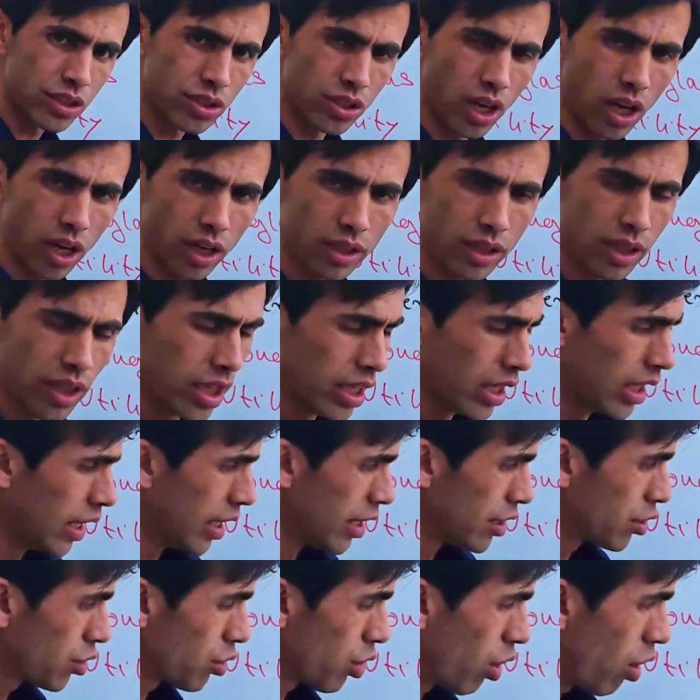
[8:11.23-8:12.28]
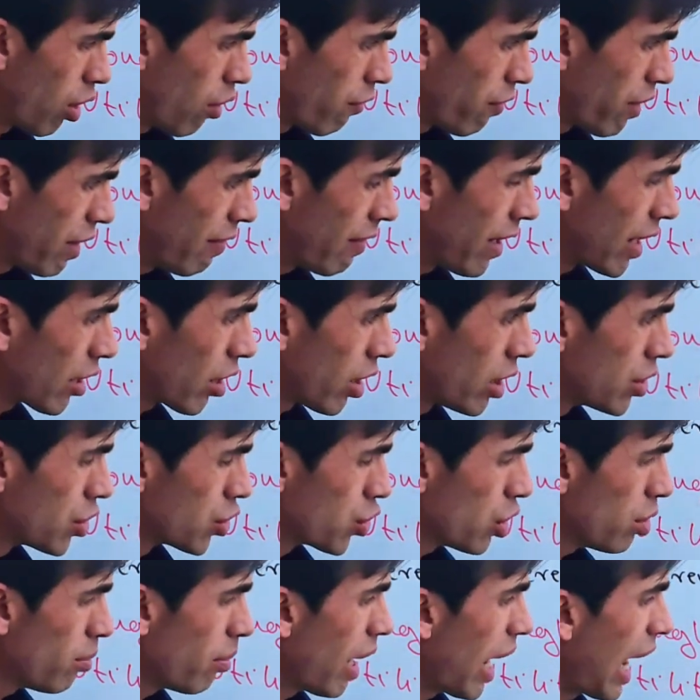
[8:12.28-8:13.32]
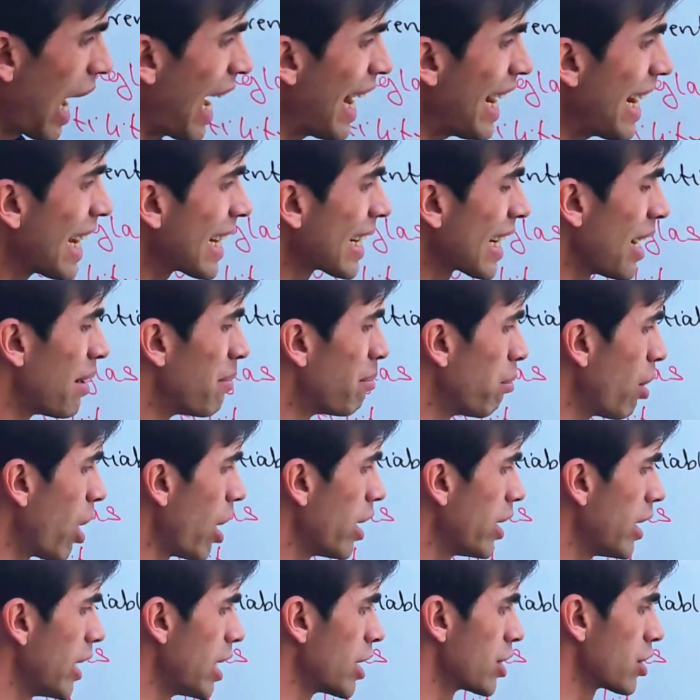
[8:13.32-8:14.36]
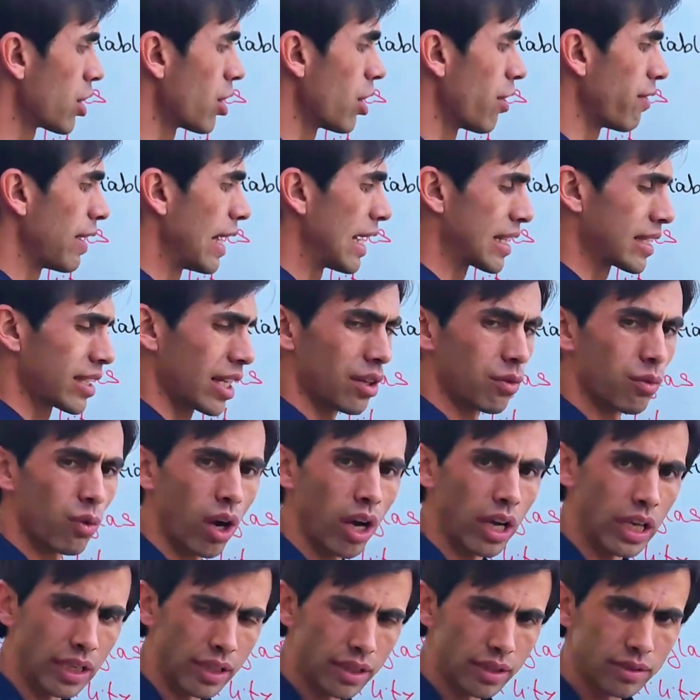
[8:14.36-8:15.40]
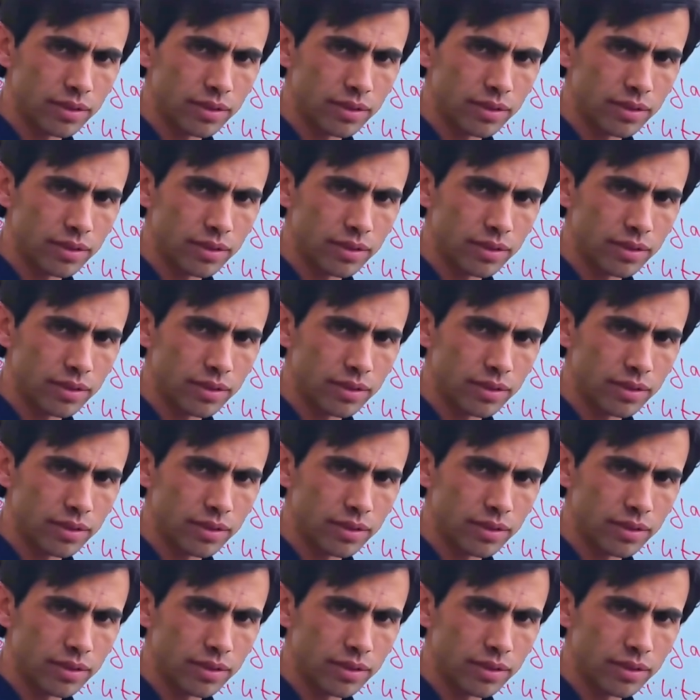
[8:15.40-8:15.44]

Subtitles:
sign, so we will consume any combination of x and y.